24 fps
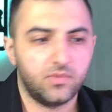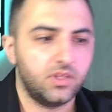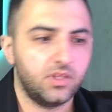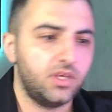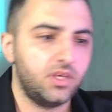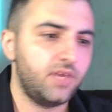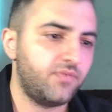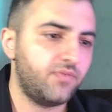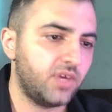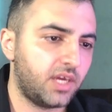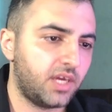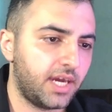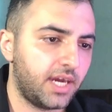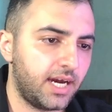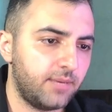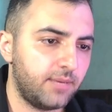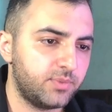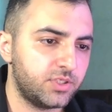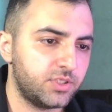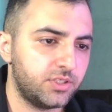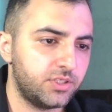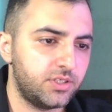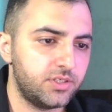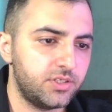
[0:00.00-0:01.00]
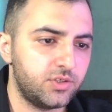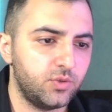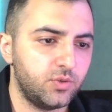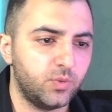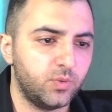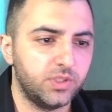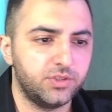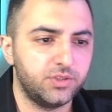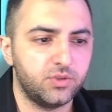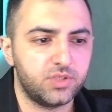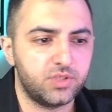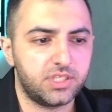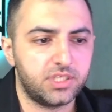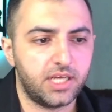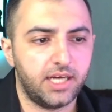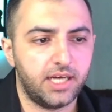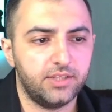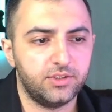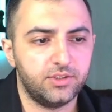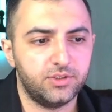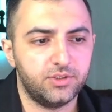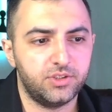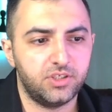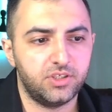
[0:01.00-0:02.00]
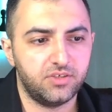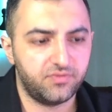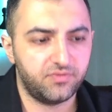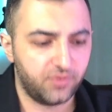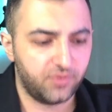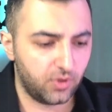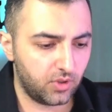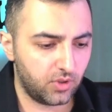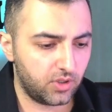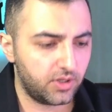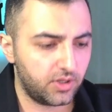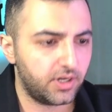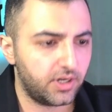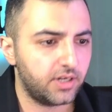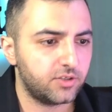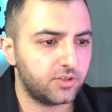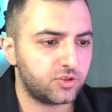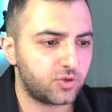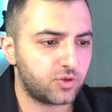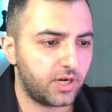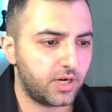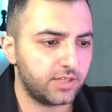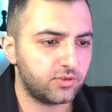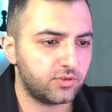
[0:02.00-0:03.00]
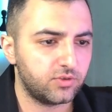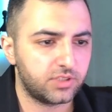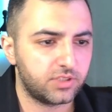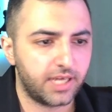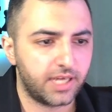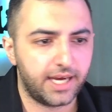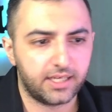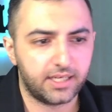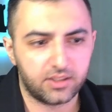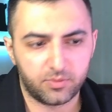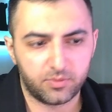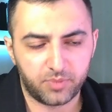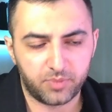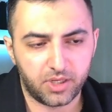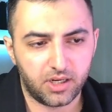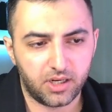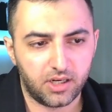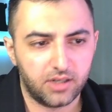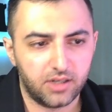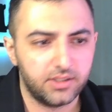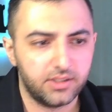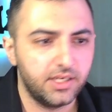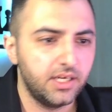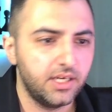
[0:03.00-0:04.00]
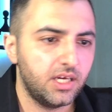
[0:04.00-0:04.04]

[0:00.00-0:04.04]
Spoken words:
If he captures, you will do standard d4, try to attack the pawn.